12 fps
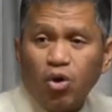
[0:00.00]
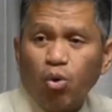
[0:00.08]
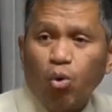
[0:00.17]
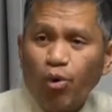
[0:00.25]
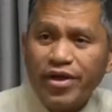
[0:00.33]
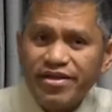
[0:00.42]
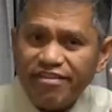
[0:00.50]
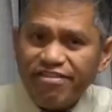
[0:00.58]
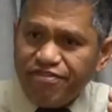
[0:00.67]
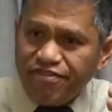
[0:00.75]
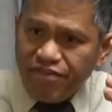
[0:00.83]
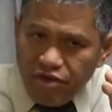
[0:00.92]
When the
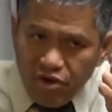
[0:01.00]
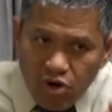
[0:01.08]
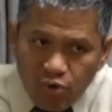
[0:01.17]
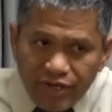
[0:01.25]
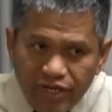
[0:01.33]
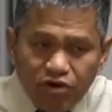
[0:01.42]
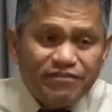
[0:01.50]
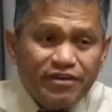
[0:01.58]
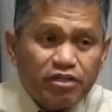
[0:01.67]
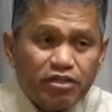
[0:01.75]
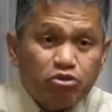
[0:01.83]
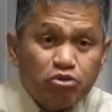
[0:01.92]
theory of the
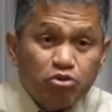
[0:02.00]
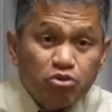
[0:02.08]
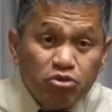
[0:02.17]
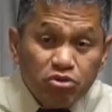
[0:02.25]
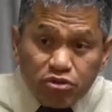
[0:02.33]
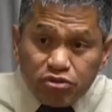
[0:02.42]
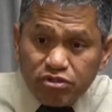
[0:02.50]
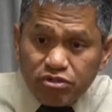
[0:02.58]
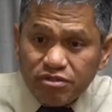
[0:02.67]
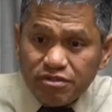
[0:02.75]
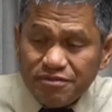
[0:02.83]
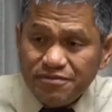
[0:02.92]
truth,
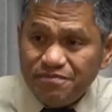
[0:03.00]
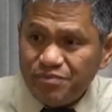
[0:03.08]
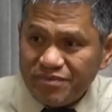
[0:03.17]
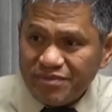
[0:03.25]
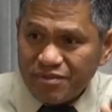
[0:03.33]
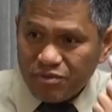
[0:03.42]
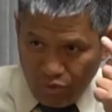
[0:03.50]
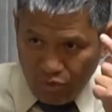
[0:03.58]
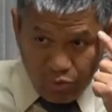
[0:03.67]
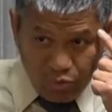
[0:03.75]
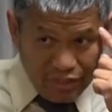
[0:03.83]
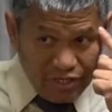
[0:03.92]
when we
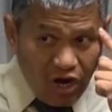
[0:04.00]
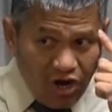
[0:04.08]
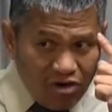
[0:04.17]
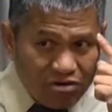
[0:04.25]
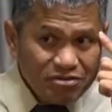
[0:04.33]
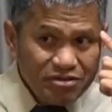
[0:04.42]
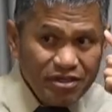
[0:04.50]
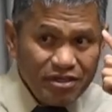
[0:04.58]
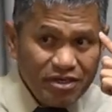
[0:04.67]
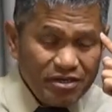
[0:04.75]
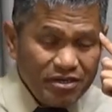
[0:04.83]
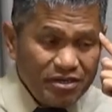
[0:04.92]
know
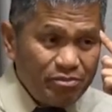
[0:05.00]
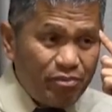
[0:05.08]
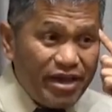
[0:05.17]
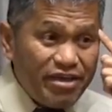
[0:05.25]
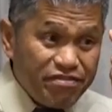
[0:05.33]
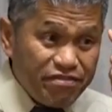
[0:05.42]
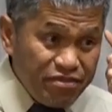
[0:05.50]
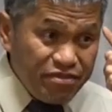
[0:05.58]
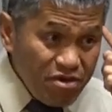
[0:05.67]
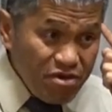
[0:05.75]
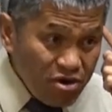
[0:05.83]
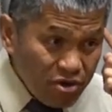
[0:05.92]
by theory,
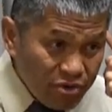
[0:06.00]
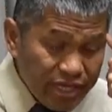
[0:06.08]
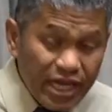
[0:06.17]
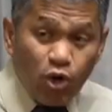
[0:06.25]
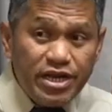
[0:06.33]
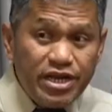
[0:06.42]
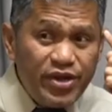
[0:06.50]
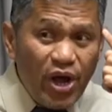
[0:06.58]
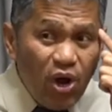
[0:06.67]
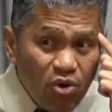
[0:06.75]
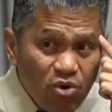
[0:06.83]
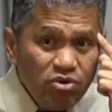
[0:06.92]
we know
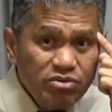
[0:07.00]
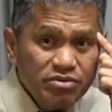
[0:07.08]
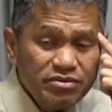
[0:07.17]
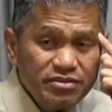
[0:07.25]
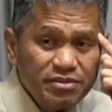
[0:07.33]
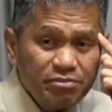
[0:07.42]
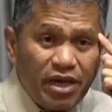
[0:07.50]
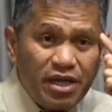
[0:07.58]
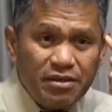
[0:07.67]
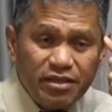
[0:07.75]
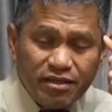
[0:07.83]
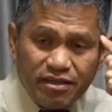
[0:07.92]

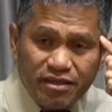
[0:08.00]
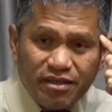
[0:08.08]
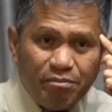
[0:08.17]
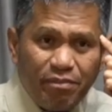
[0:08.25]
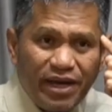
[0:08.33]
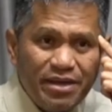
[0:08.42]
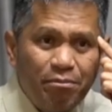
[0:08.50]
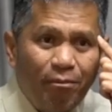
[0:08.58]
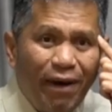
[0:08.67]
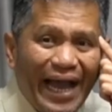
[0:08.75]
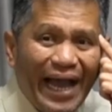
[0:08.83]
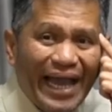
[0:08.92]
by mind
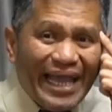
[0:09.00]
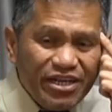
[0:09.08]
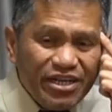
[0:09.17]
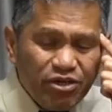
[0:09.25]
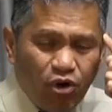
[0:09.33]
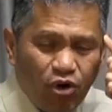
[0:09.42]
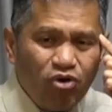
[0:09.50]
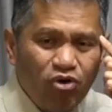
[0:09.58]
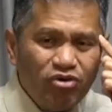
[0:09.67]
only that we know